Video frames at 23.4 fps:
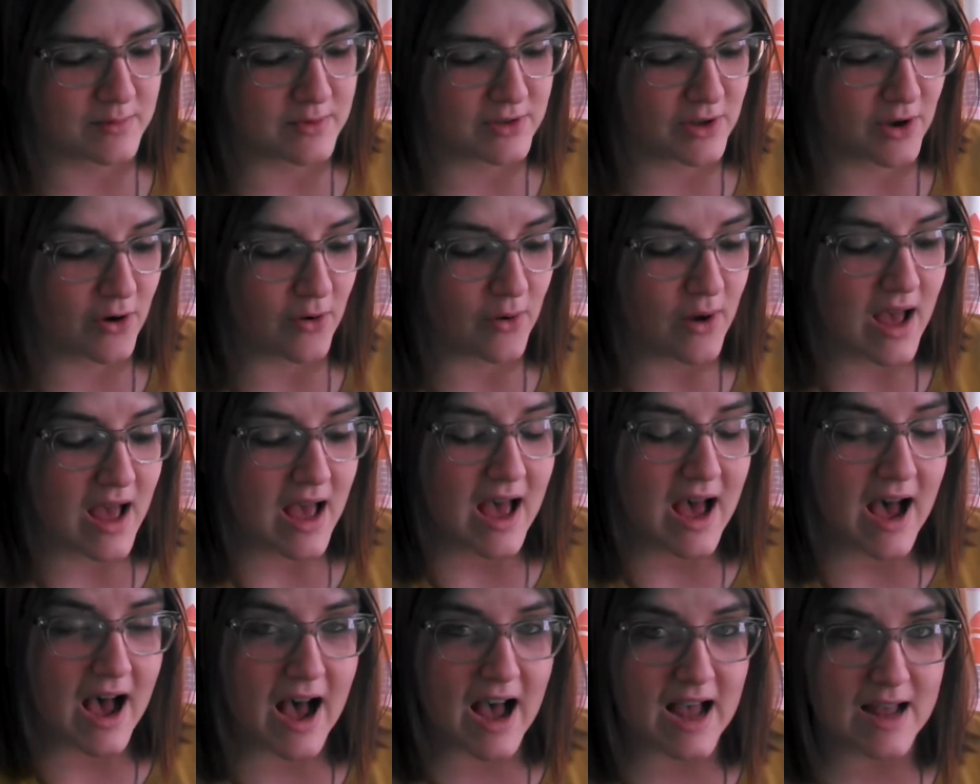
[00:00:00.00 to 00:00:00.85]
So
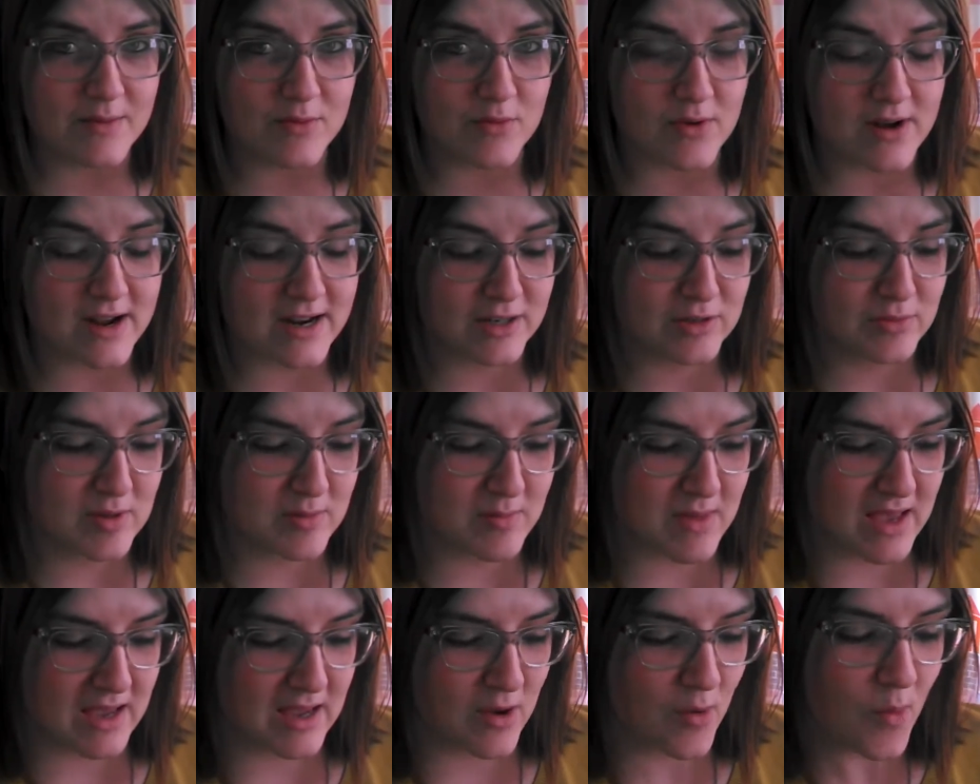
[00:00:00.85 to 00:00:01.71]
I'm going to be
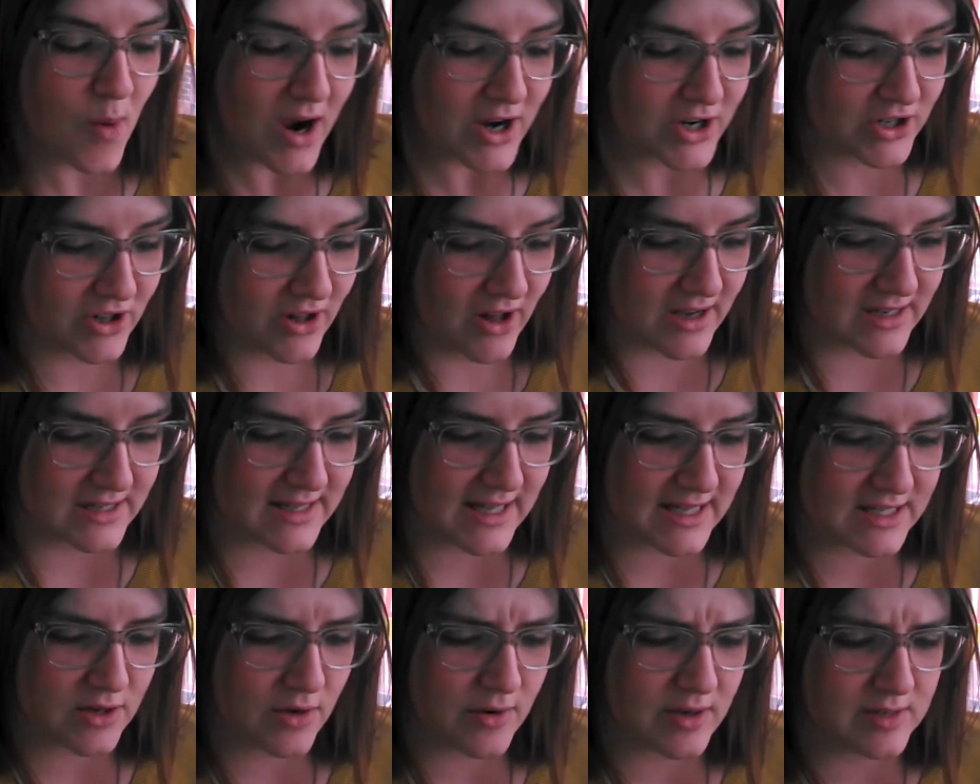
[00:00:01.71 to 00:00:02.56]
making washcloths.
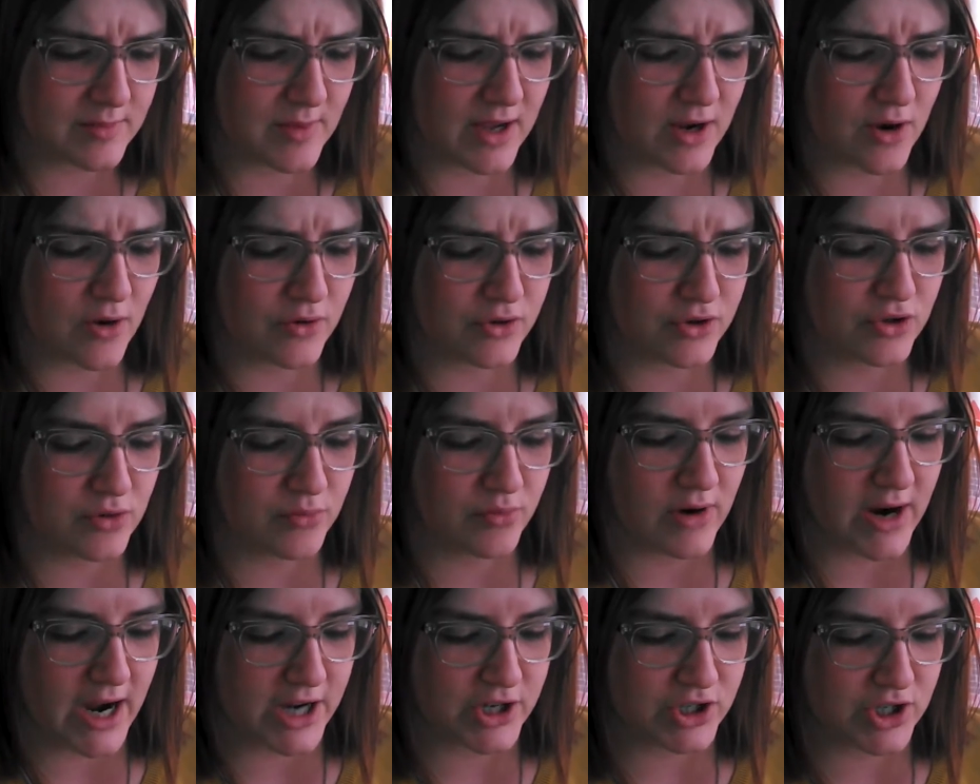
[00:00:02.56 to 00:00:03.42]
That's always my go-to
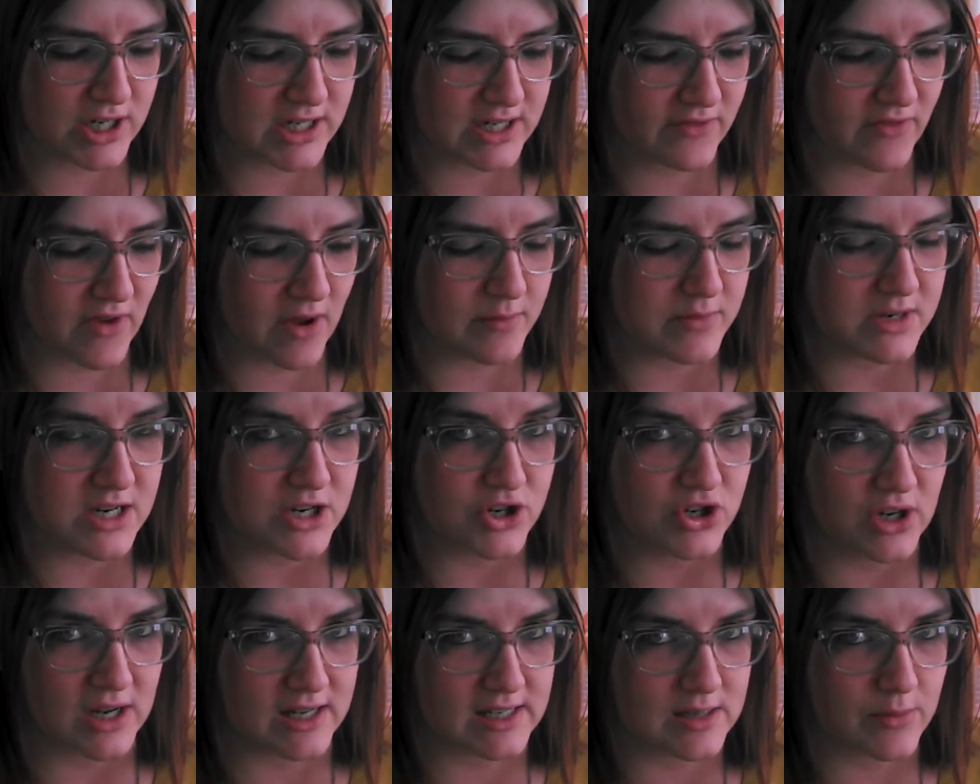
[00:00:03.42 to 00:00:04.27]
project if I'm
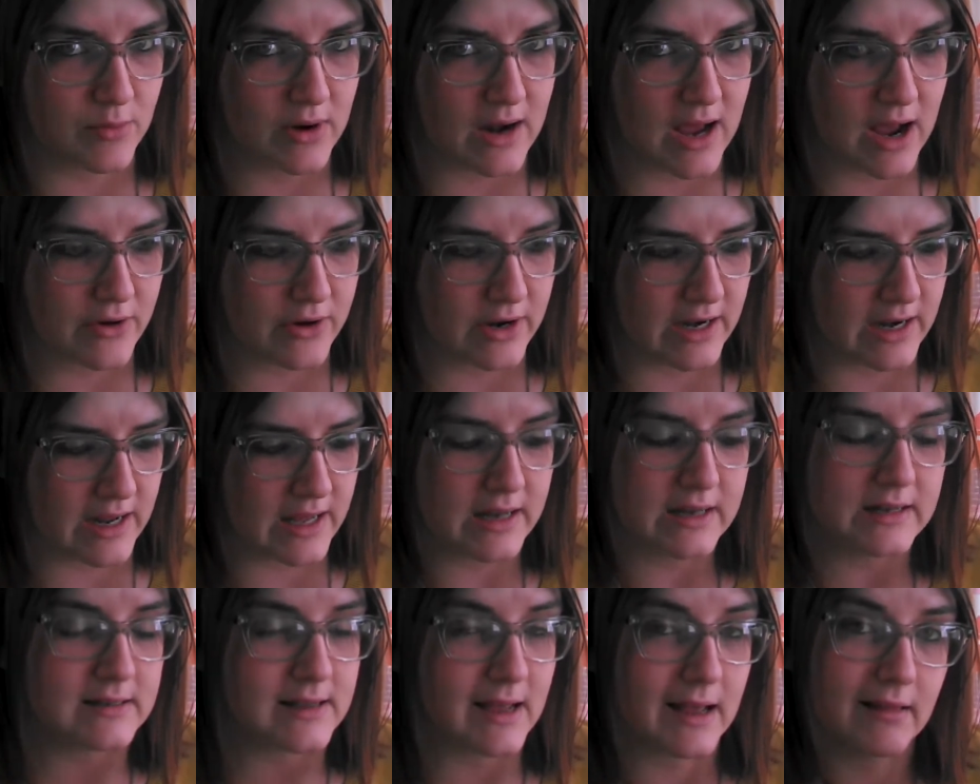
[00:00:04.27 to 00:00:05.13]
teaching someone how to
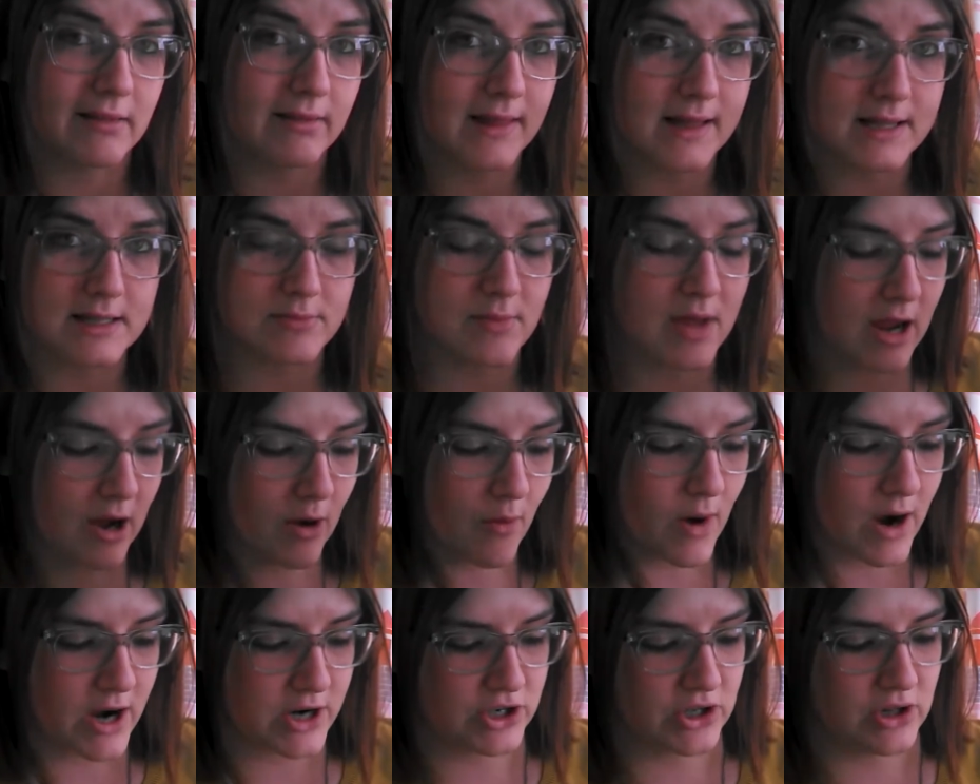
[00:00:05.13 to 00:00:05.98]
knit. It's like, let's make a
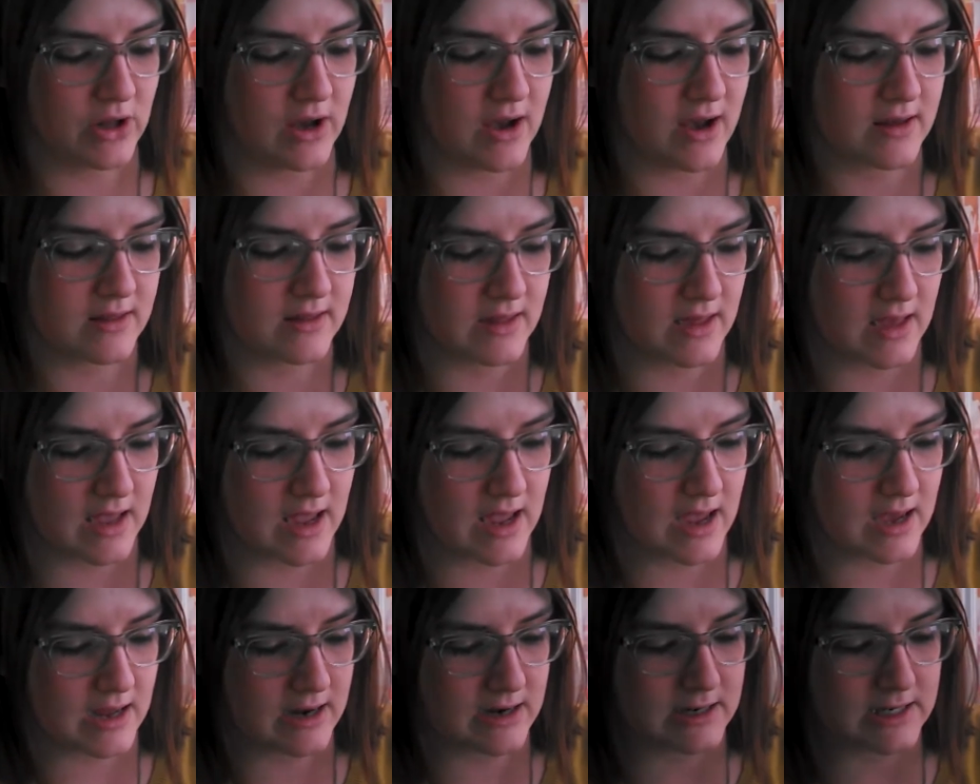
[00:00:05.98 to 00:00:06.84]
washcloth,
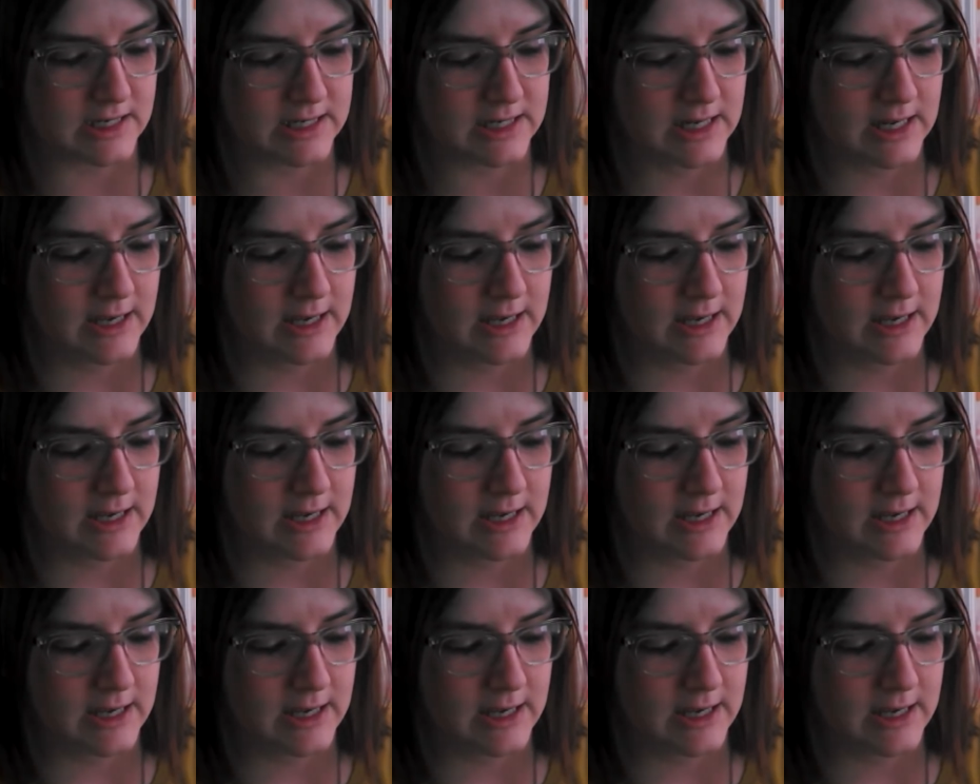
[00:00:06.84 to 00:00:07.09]
and